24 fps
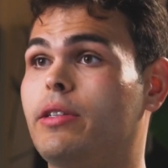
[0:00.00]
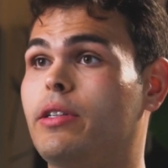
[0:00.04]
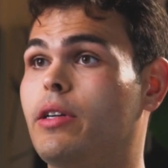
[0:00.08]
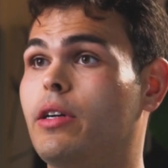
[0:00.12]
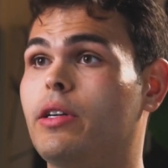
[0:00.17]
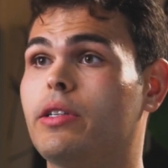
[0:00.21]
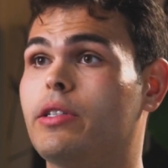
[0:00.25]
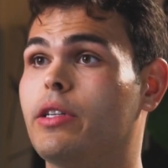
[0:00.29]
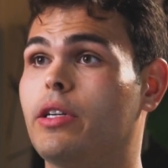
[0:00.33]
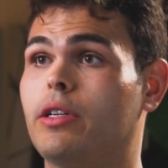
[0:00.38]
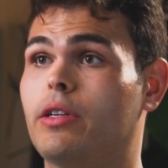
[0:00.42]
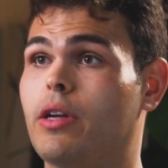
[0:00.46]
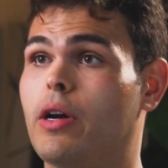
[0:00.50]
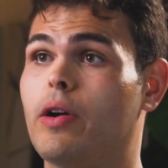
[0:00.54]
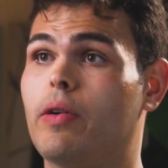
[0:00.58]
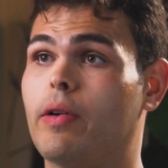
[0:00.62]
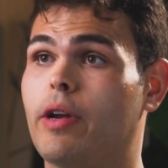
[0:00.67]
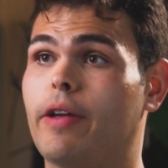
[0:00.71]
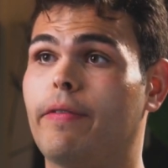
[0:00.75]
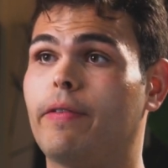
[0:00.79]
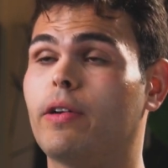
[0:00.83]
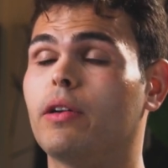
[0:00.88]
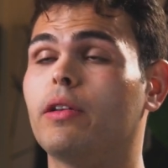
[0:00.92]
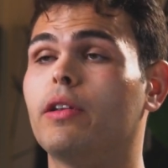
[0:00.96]
Seriously,
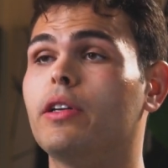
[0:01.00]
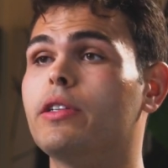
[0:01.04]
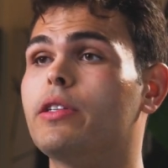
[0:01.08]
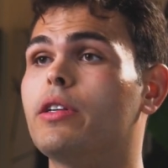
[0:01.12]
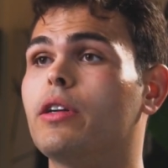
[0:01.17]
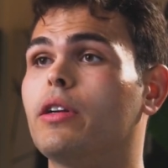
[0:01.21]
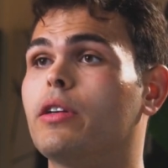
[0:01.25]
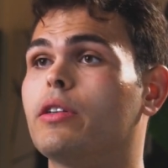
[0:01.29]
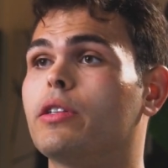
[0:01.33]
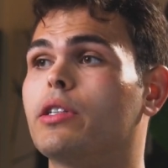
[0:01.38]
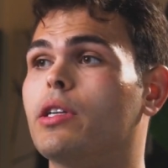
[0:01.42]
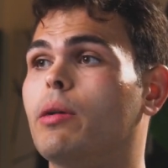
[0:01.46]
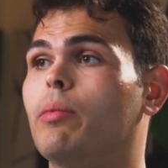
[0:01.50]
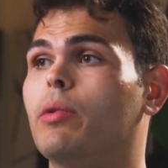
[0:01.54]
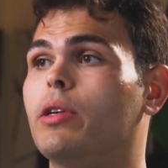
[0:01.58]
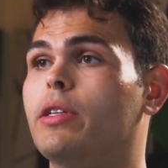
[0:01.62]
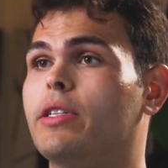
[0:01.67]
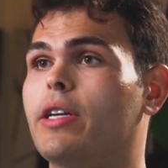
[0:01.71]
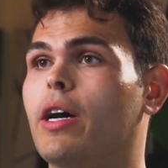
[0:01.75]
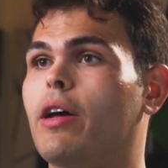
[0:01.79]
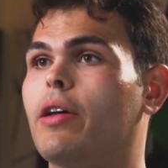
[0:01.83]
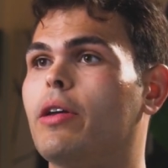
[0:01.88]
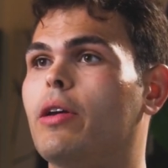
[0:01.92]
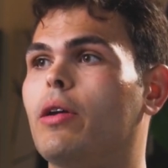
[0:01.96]
don't. If you're listening to someone
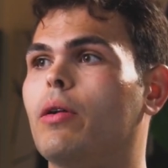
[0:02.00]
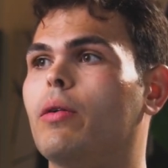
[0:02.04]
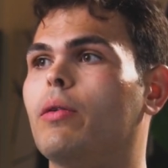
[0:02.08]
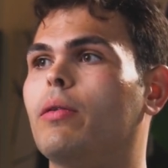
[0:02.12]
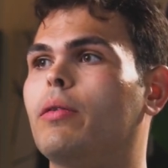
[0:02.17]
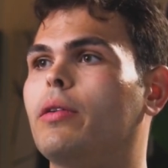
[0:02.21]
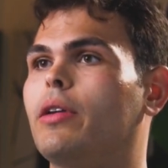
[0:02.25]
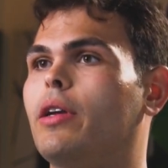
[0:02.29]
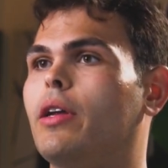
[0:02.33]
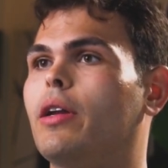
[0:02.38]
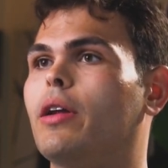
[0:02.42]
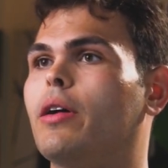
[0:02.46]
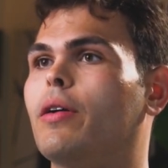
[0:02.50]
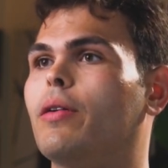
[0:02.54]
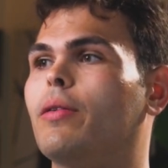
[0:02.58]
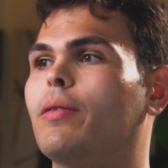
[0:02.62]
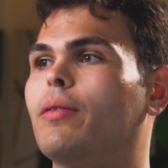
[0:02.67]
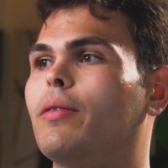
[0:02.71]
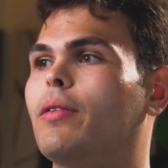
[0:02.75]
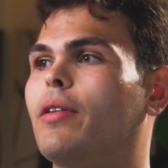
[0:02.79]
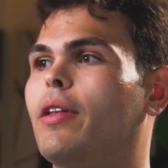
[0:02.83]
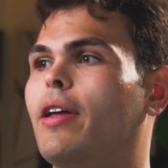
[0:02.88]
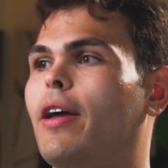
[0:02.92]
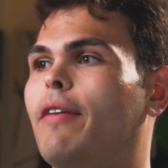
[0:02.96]
tell you,
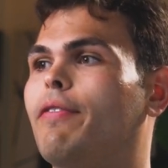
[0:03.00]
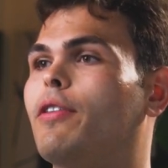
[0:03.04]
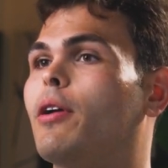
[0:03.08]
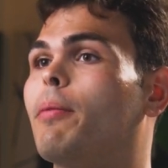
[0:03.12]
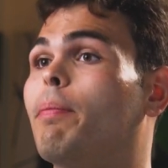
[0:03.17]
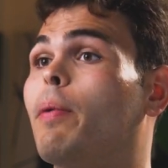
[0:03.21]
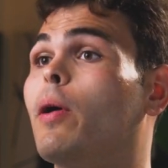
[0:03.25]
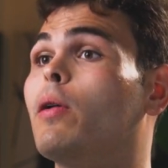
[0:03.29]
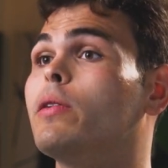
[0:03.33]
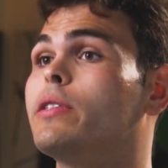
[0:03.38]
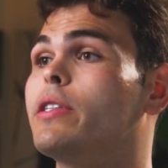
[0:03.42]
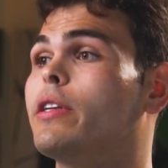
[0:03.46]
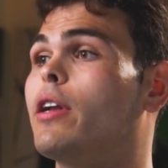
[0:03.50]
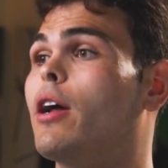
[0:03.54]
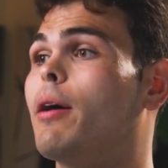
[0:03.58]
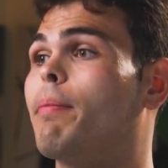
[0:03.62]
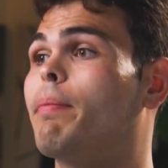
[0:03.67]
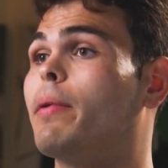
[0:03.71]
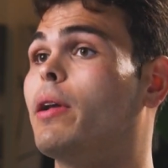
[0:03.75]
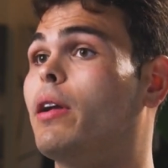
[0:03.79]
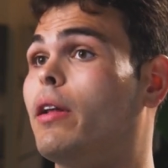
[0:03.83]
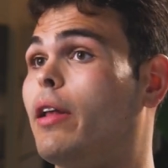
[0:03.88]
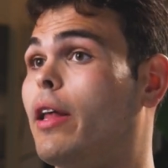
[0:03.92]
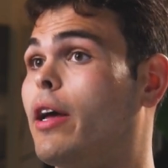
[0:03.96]
if they're posted
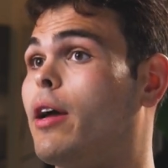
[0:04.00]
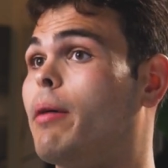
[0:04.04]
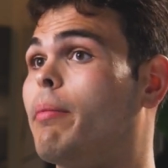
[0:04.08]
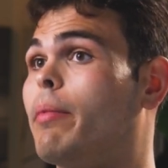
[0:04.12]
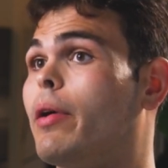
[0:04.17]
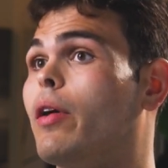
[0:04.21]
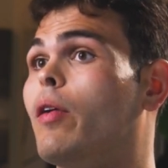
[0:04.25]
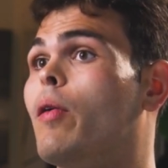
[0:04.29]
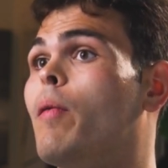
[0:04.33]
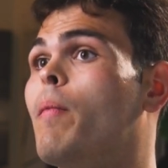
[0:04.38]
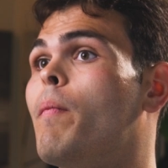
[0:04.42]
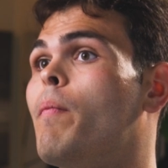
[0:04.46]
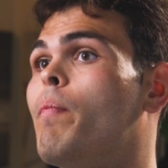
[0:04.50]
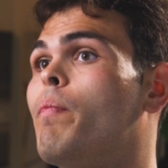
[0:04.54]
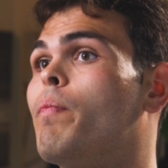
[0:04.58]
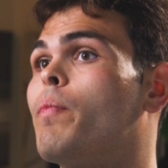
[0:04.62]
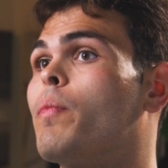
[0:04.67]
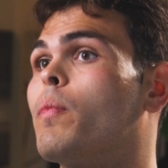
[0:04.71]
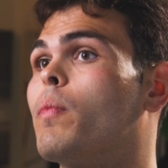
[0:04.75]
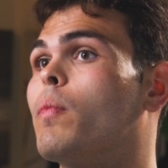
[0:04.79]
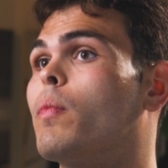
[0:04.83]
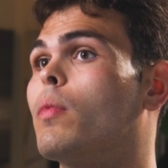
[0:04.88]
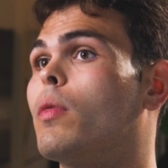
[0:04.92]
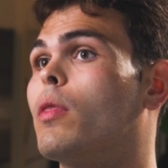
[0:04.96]
up in a Lambo,
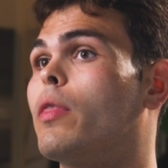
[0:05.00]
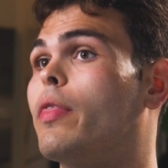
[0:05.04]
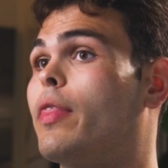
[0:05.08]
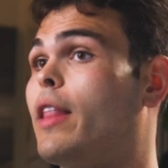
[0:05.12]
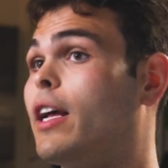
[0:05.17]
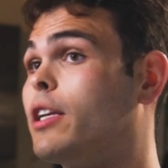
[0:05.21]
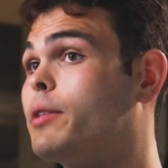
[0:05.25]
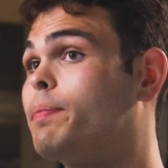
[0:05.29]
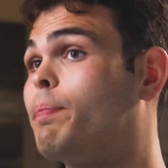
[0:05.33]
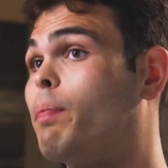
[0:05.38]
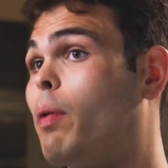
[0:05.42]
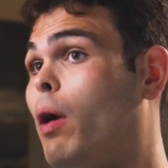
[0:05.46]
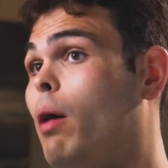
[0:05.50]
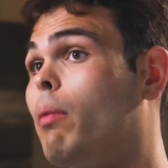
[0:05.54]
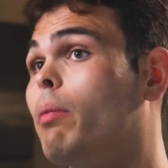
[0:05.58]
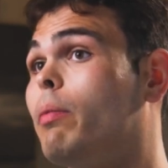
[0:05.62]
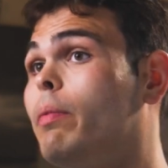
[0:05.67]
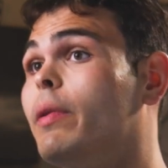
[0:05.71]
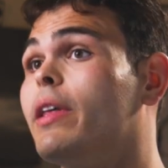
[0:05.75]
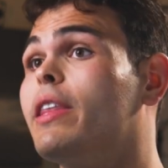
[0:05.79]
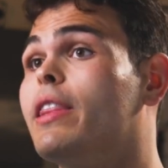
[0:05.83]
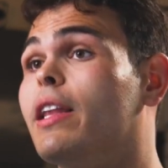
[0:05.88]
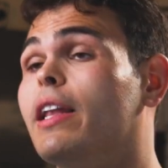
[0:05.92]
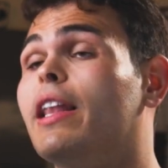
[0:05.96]
that's
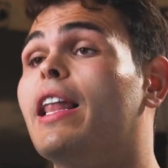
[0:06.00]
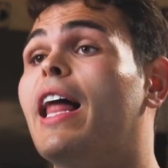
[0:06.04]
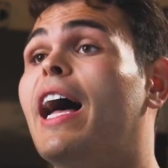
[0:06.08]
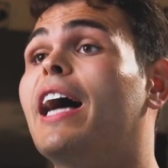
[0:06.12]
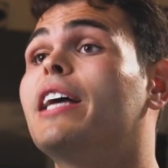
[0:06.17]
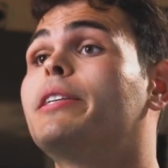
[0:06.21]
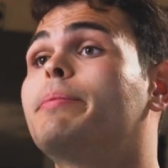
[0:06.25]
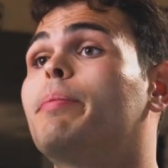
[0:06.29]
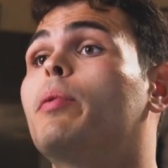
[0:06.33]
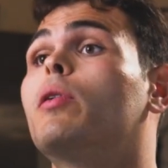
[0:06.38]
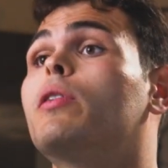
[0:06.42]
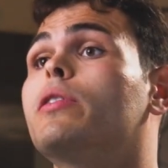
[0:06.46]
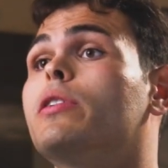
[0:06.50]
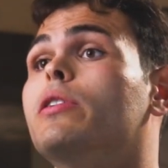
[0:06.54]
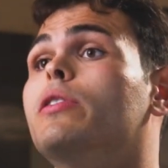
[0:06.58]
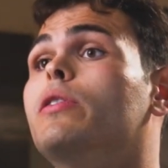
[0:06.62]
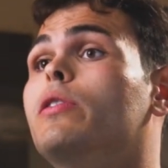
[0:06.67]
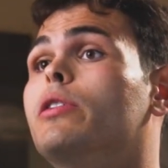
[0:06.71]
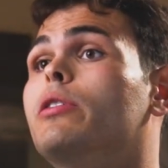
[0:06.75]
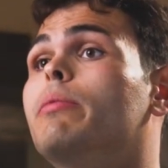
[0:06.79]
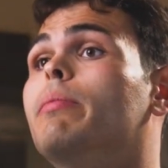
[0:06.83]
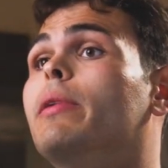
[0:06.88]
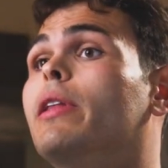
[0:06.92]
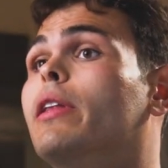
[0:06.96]
probably the last person
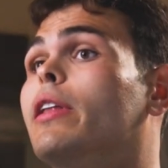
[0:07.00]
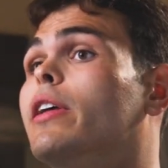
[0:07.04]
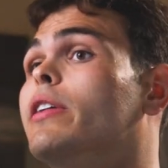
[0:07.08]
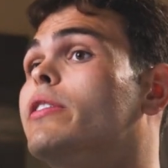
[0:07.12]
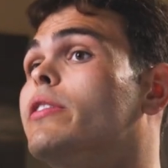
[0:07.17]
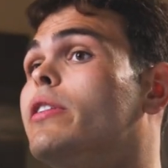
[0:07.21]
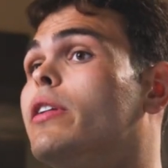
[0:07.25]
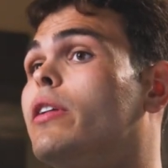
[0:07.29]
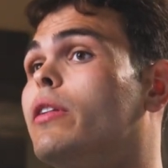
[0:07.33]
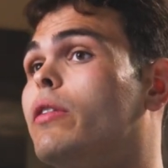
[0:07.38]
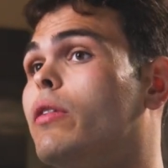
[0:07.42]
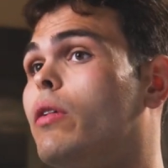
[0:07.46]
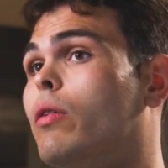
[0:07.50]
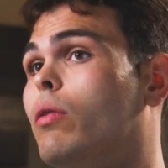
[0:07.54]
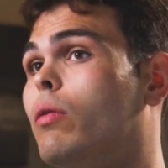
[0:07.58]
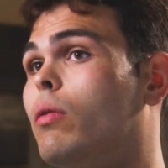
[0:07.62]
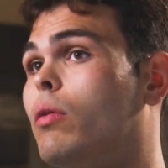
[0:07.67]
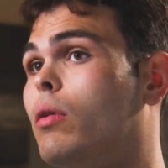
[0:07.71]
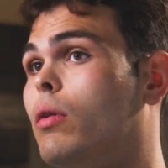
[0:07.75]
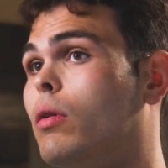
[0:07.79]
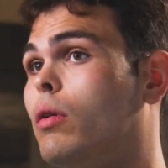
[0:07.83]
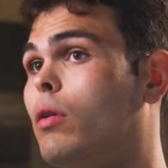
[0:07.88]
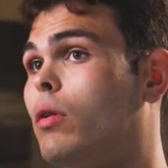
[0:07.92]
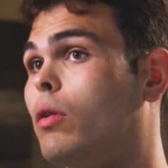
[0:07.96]
you should be listening to,
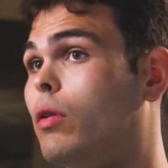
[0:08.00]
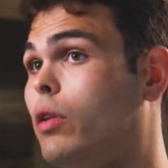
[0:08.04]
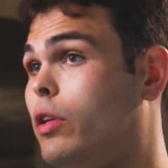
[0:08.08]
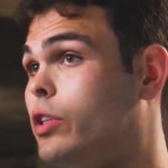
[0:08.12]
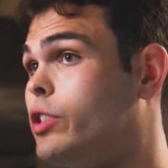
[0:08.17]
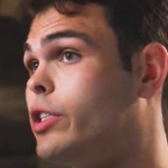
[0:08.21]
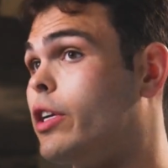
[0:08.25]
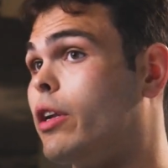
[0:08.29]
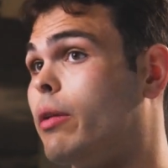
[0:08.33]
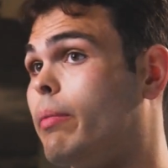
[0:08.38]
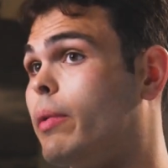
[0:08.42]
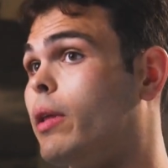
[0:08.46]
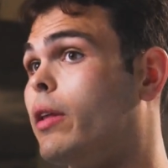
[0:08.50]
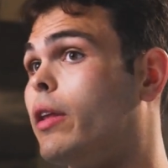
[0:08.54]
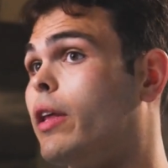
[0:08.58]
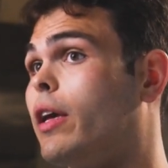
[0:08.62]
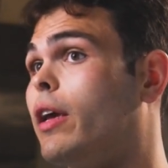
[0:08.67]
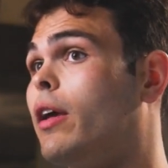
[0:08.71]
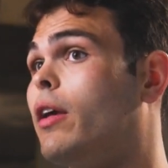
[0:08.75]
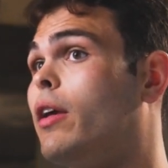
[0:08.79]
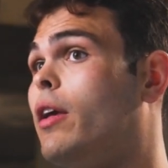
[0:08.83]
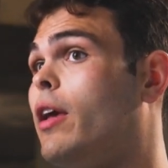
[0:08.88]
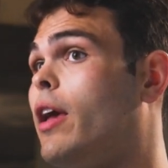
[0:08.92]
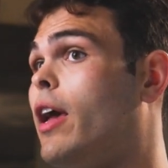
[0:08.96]
legitimately.